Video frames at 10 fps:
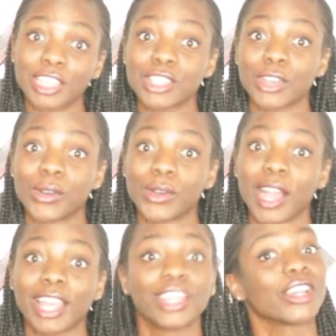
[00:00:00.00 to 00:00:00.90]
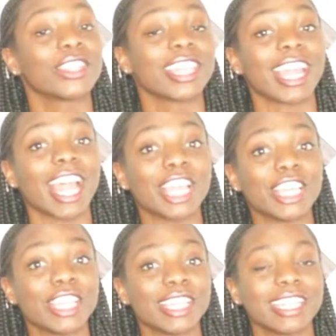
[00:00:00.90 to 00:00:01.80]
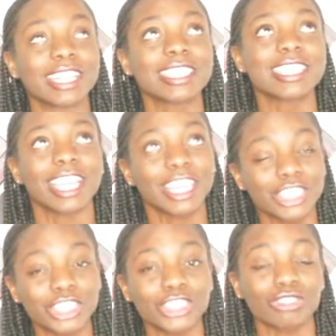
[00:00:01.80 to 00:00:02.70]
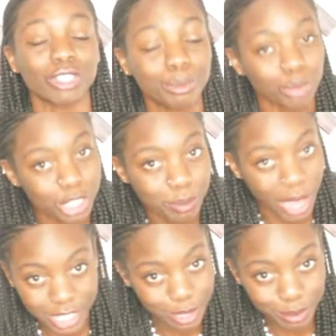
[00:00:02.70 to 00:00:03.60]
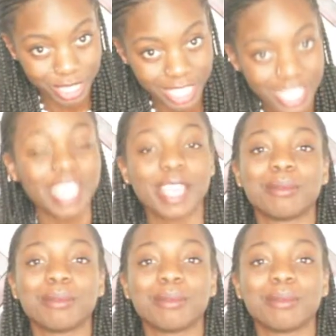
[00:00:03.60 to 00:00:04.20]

So I learned that I, not to say I should dream responsibly,